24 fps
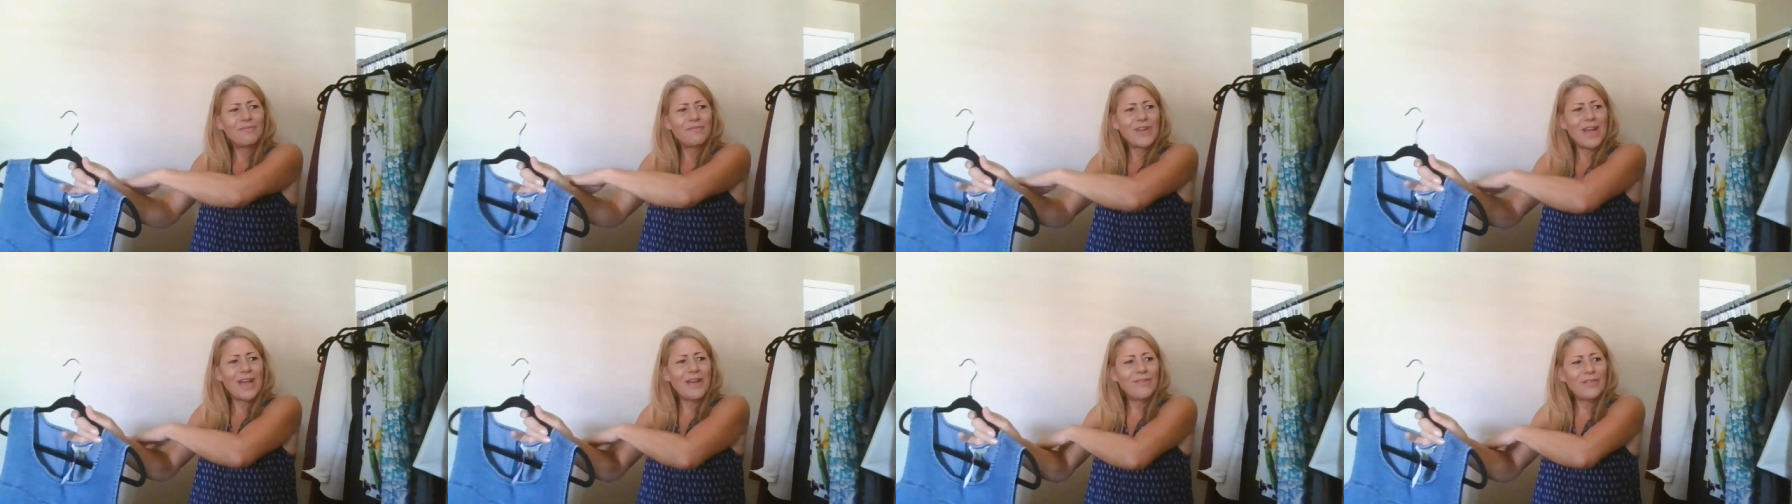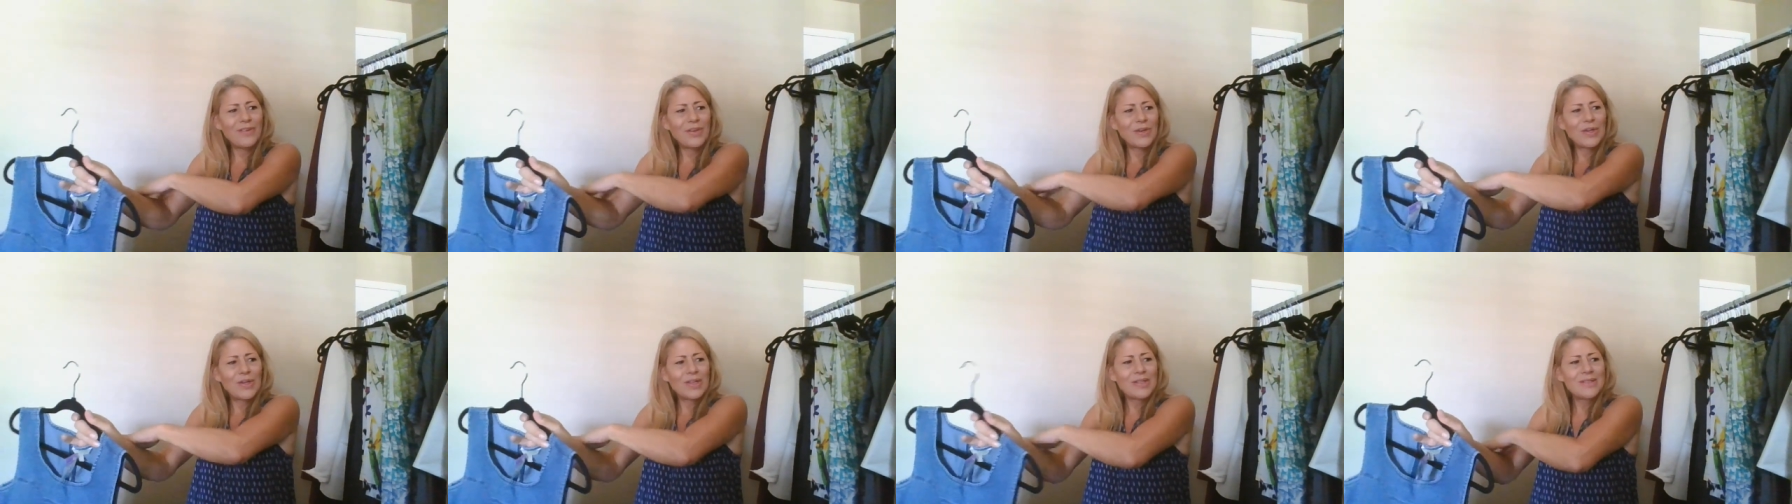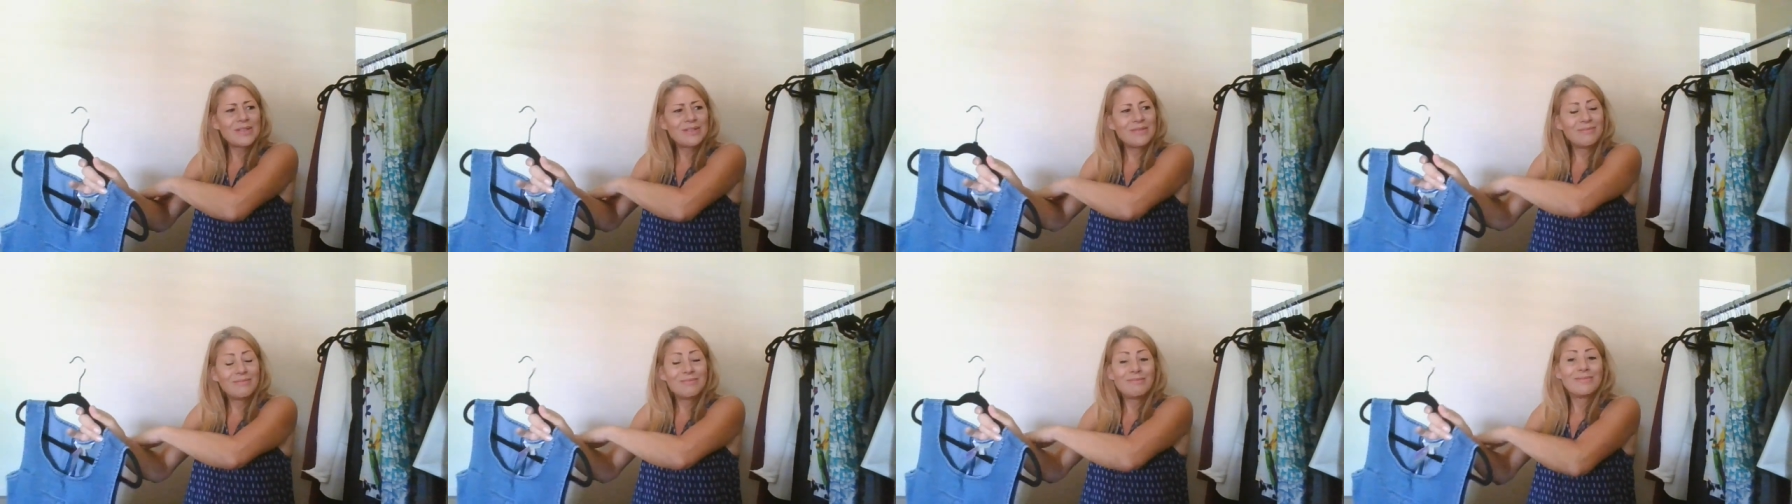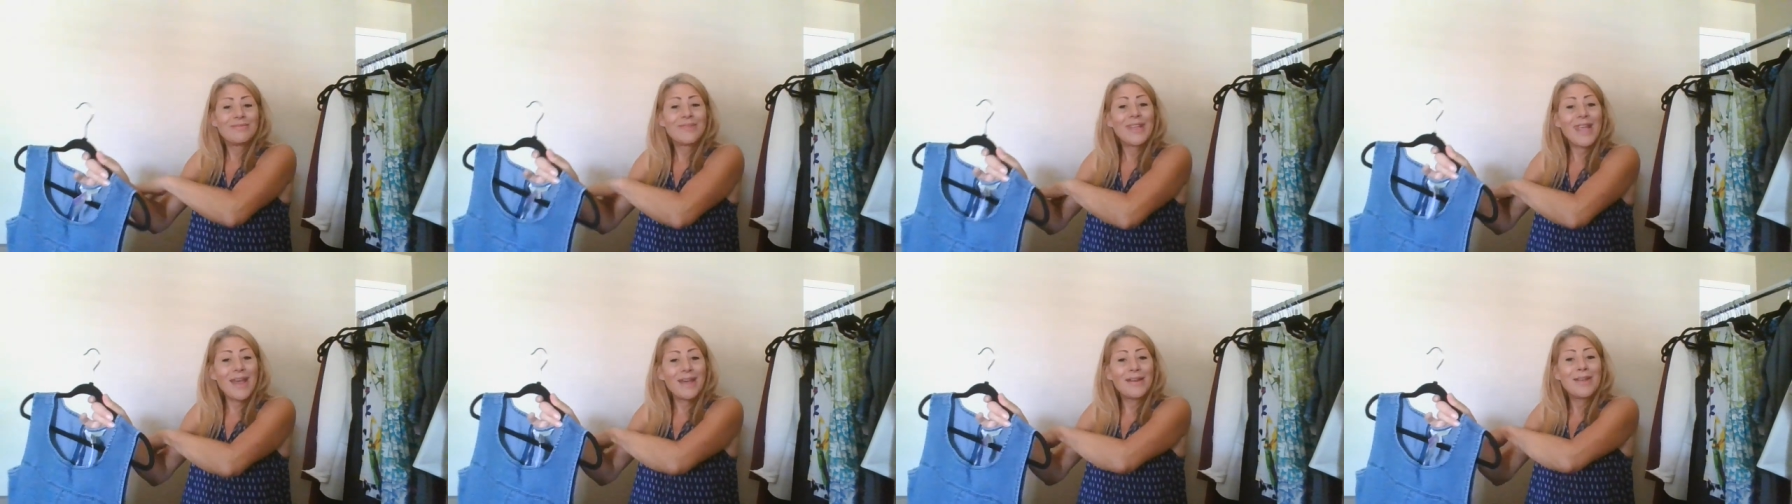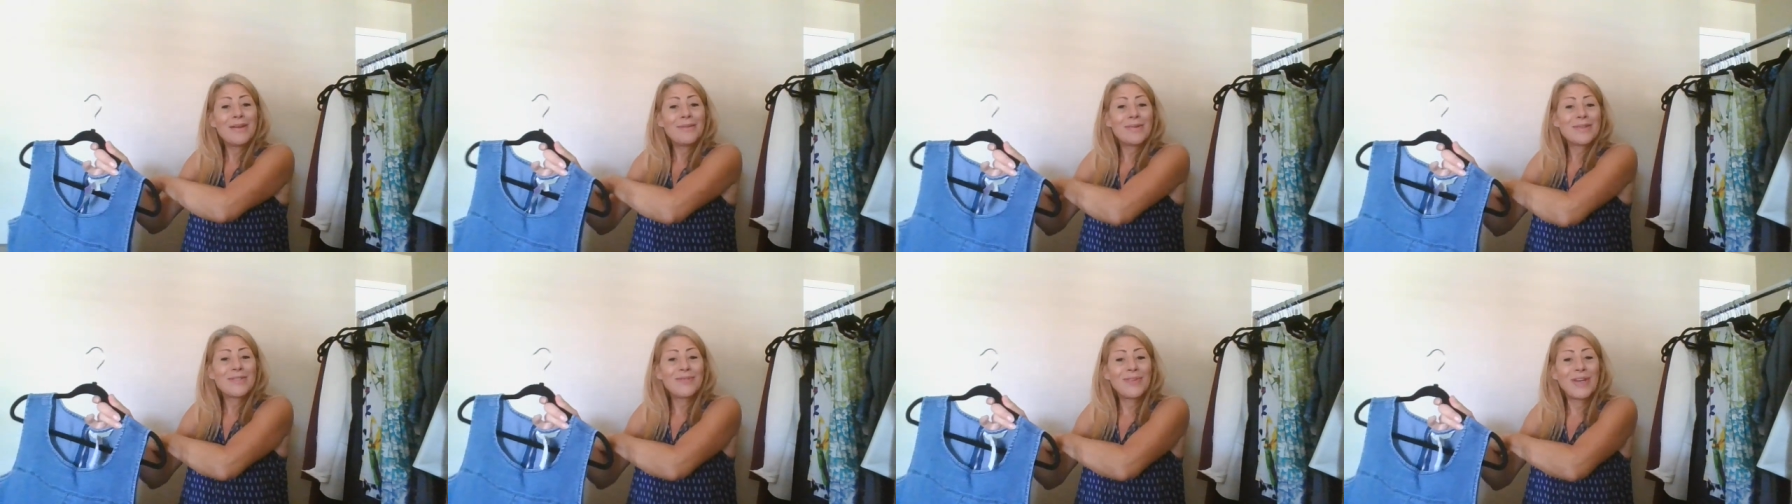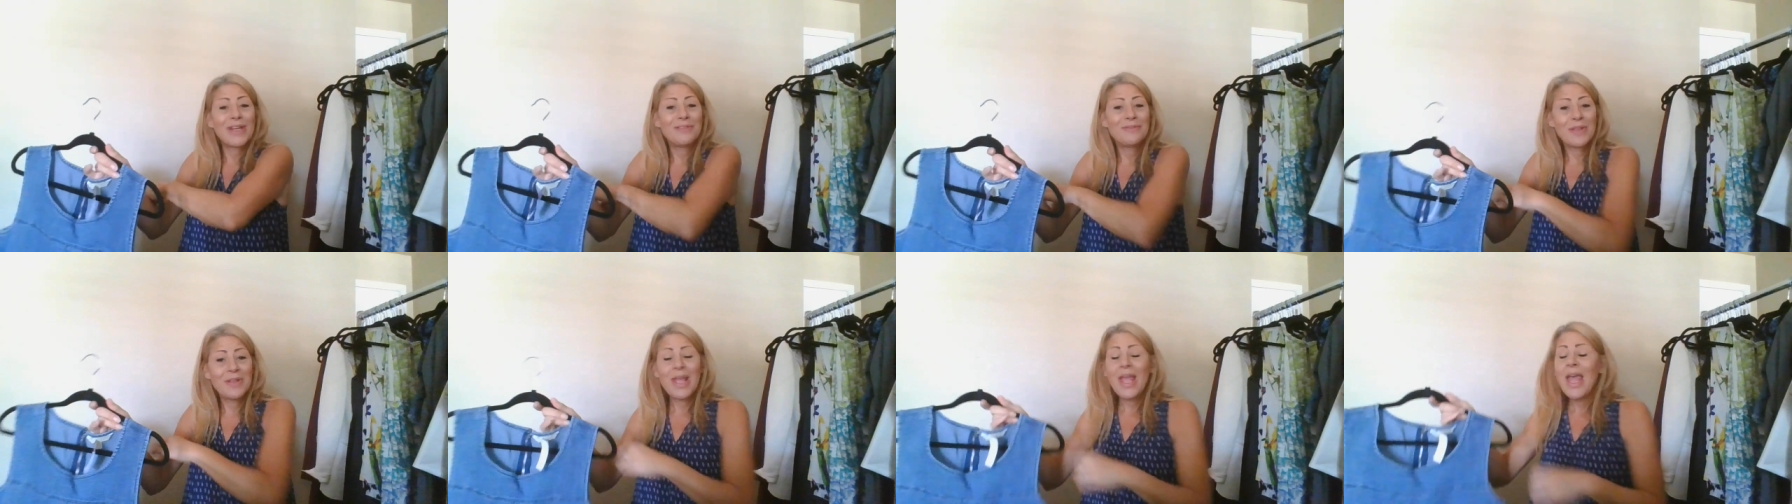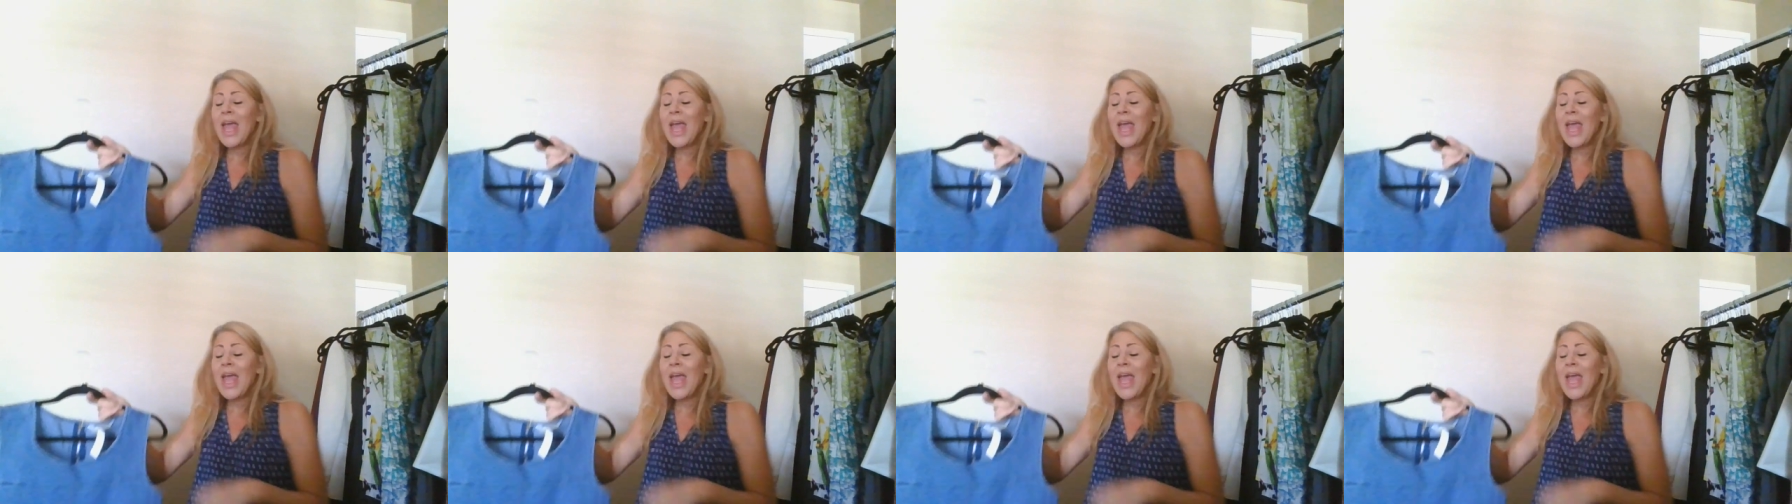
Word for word: five girls. Yeah, it was fun.